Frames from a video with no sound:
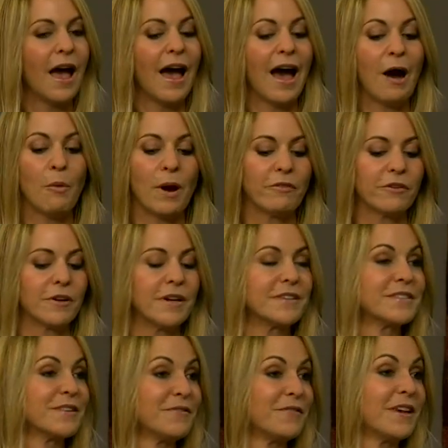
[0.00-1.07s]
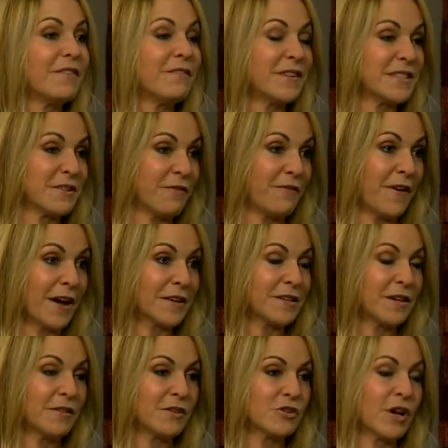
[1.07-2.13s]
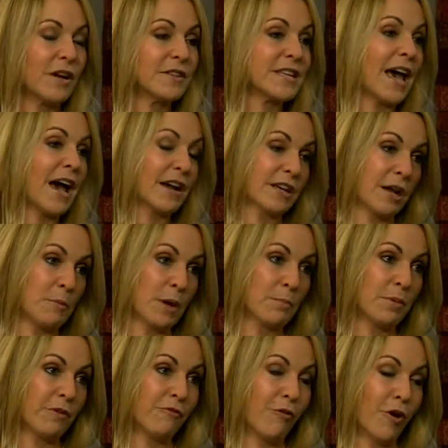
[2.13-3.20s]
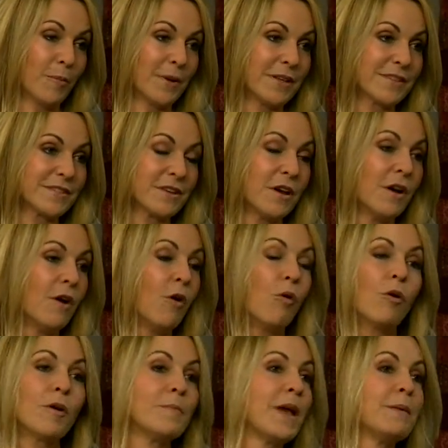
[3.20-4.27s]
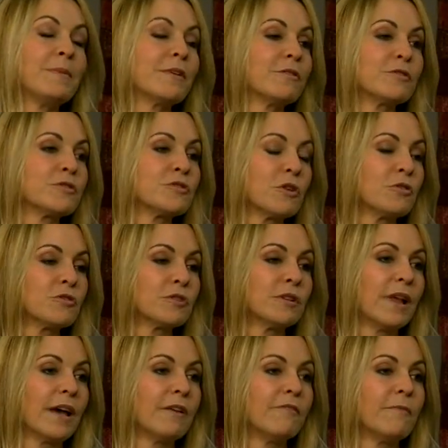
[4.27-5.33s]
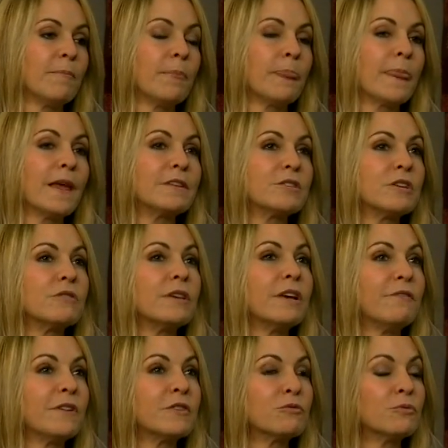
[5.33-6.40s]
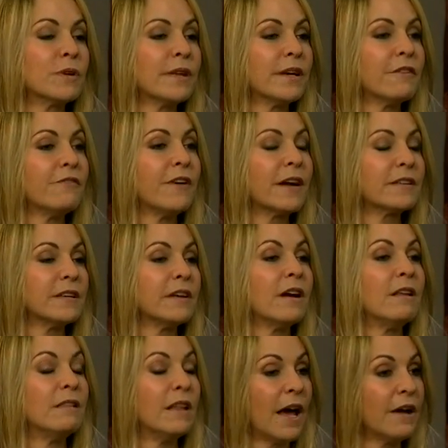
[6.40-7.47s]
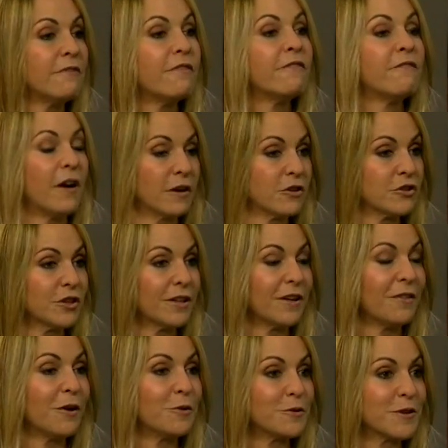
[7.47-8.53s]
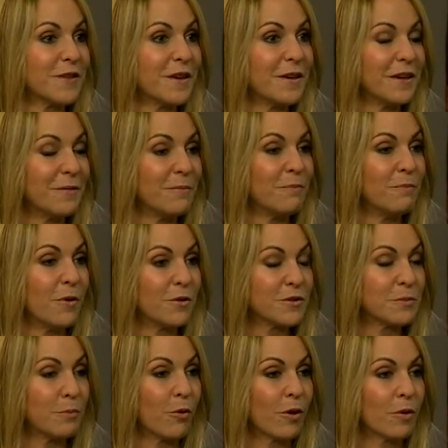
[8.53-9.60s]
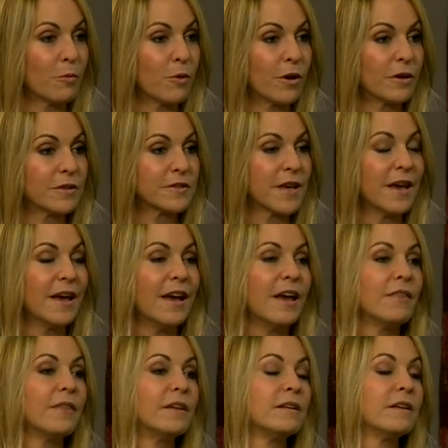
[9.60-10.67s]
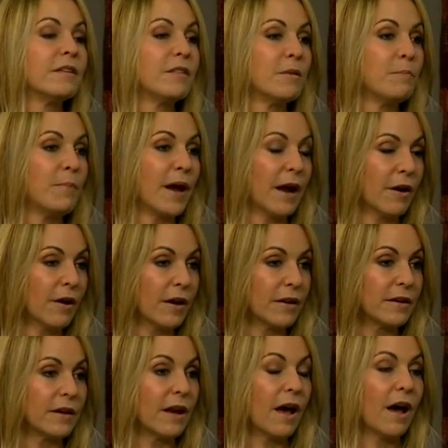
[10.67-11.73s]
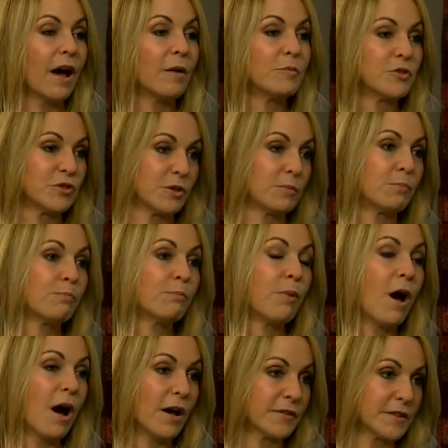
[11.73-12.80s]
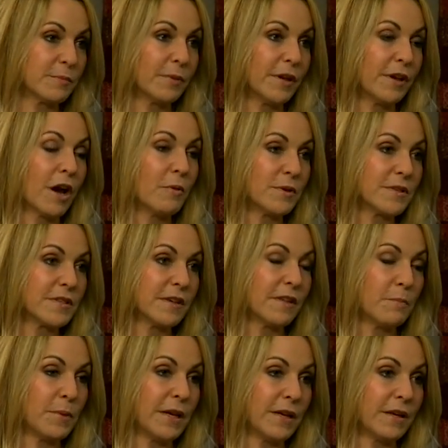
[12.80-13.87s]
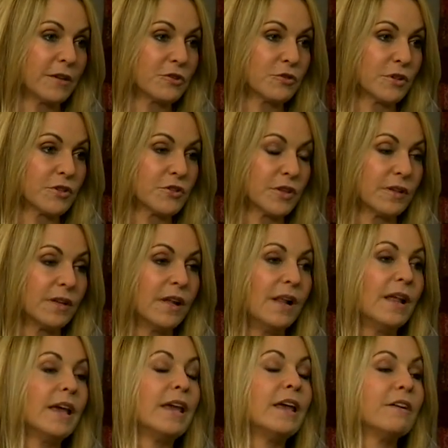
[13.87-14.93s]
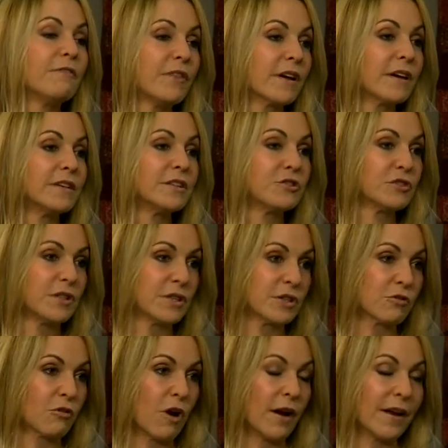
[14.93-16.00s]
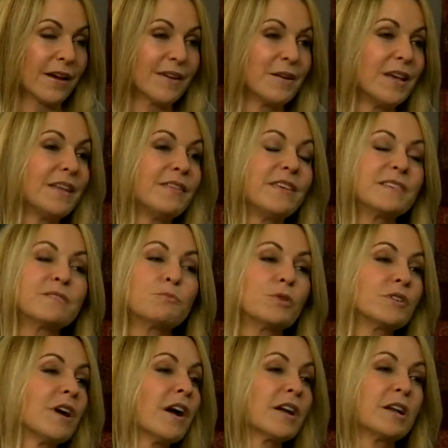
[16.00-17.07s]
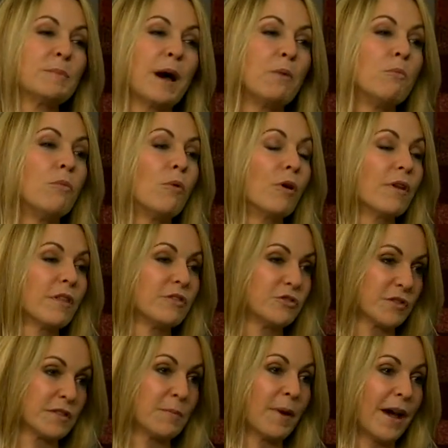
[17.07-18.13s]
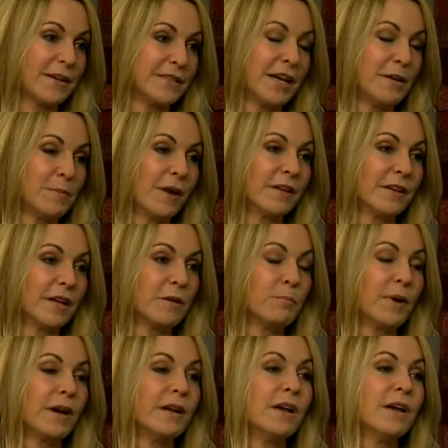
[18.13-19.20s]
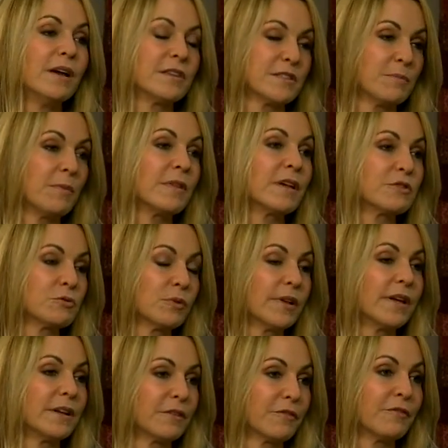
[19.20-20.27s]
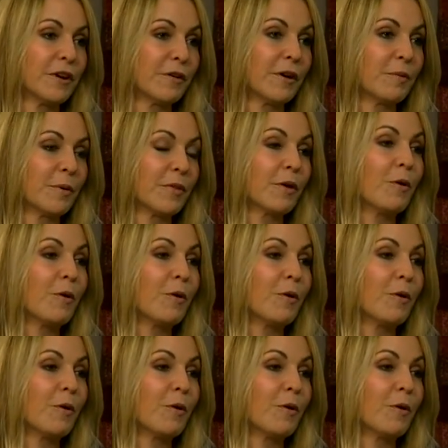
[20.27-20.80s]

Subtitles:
However, if it's affecting the child's academic performance or maybe their social life, if it's really affecting a life function, and those are the most important words, then the parent should possibly go and see the pediatrician if the condition is chronic. We're talking about more than just a bad day, Melanie, but something that's really interfering with the